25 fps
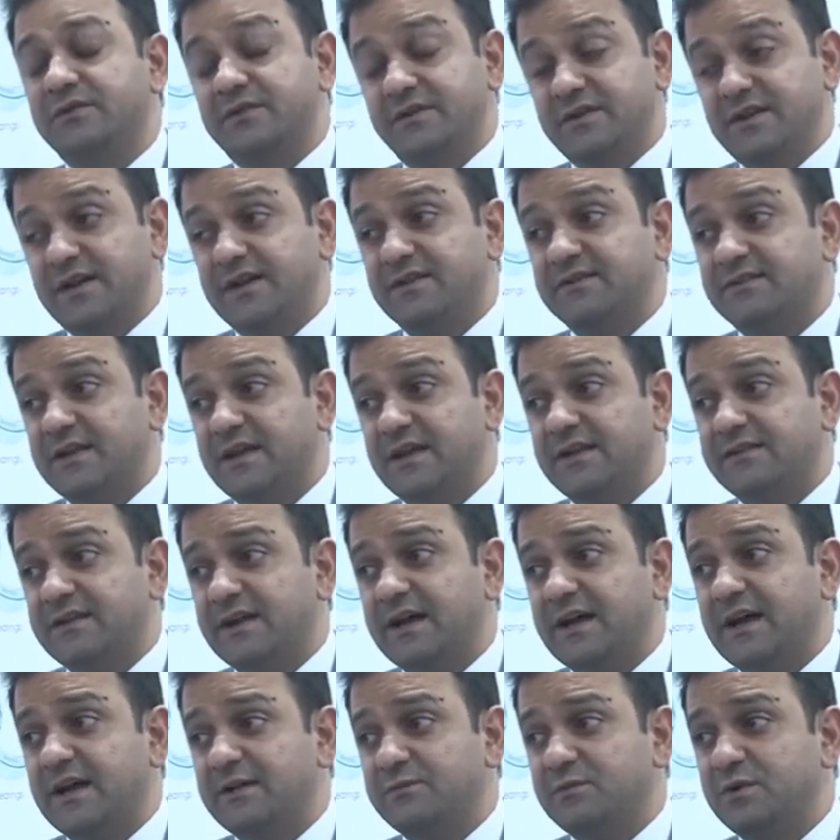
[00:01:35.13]
Yes,
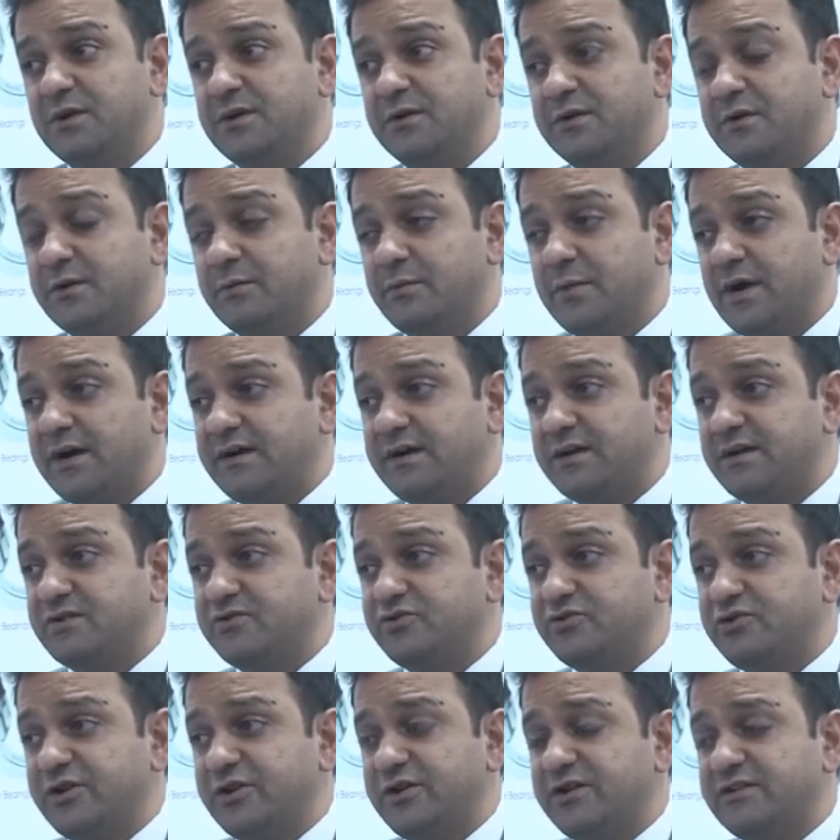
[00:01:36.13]
there has been a dramatic
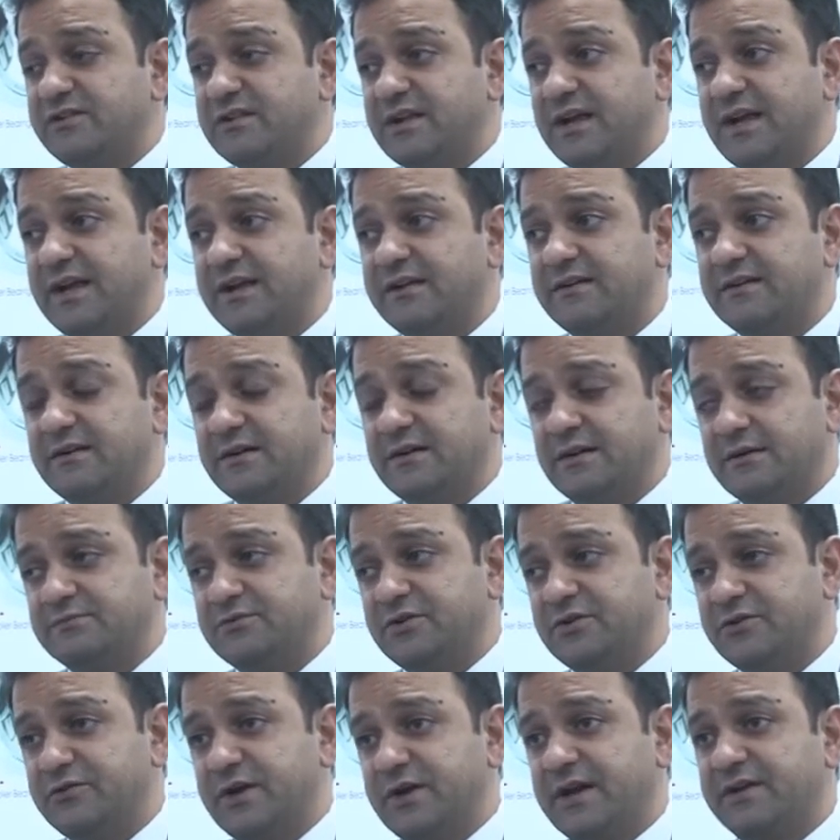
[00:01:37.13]
change, like
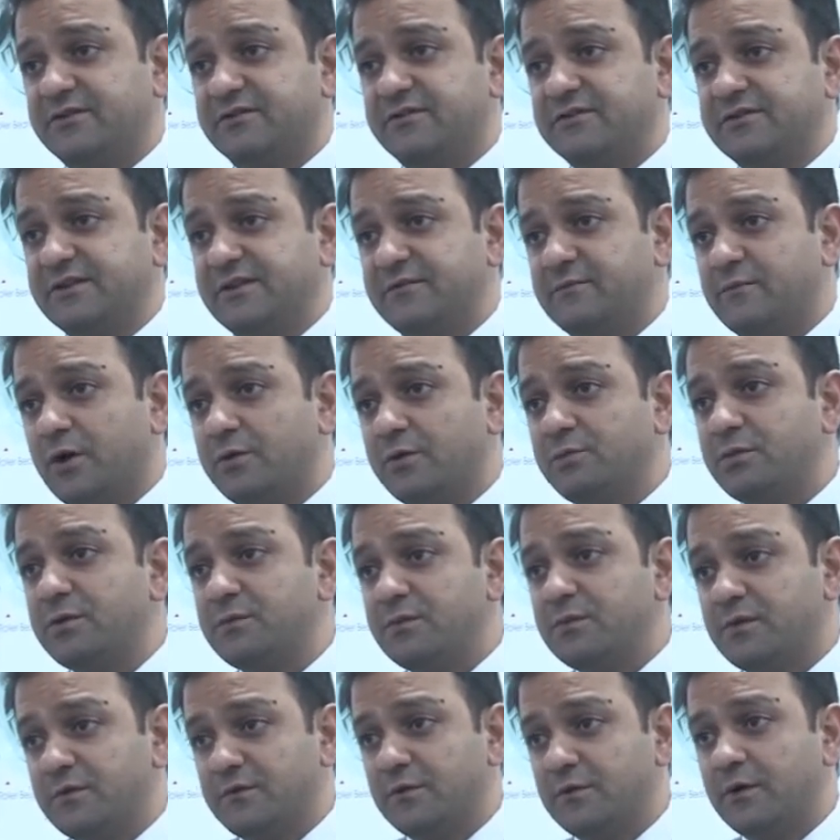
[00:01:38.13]
the tractors have not been
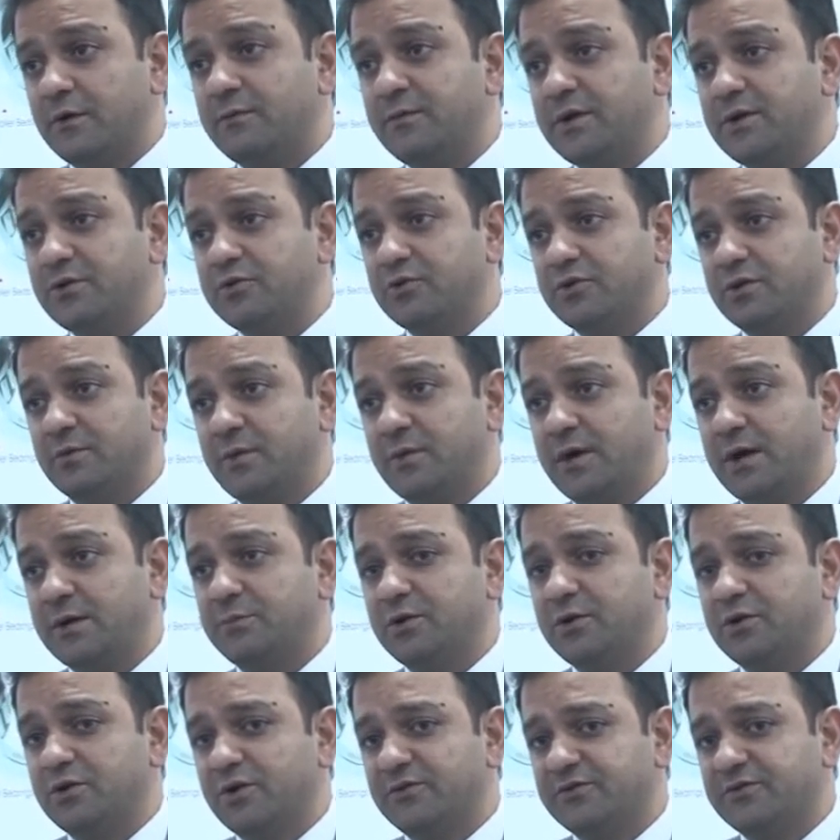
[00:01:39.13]
performing to the mark
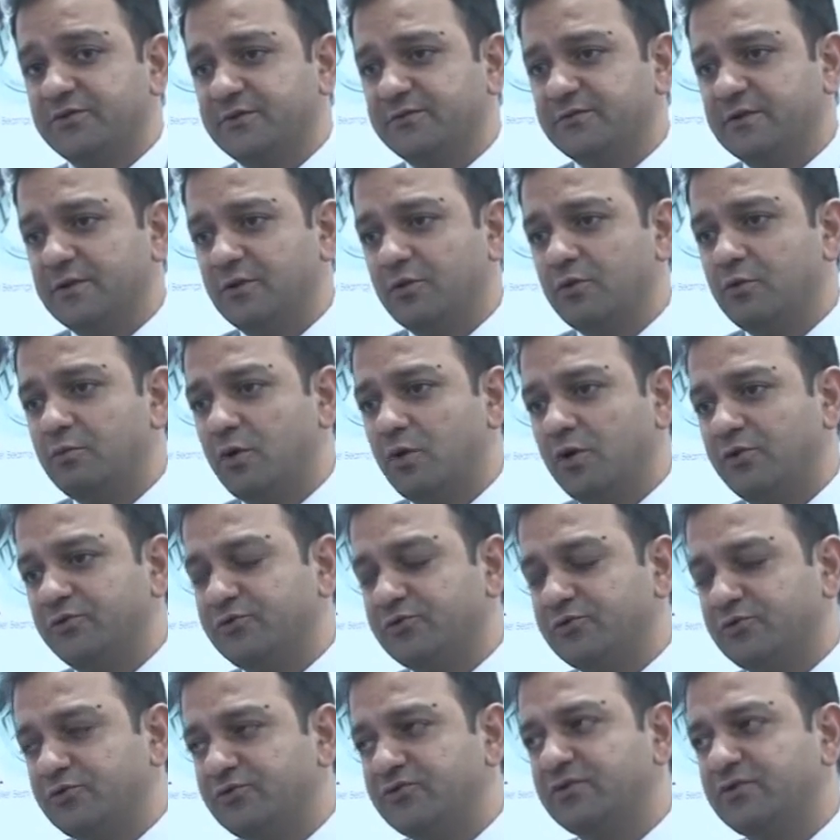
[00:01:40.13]
because of the low
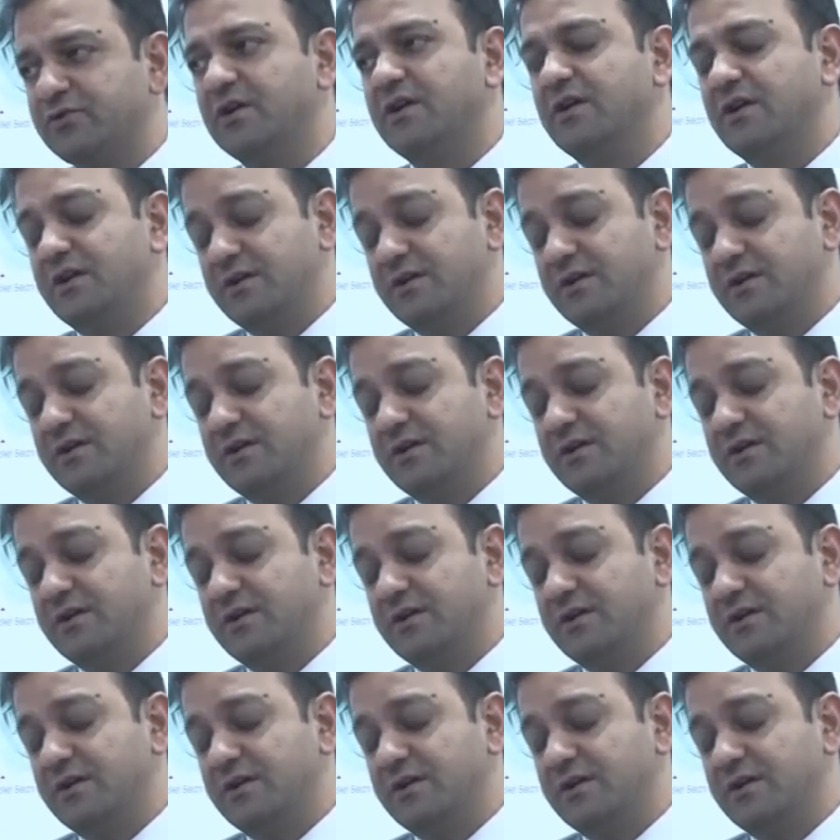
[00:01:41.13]
monsoons.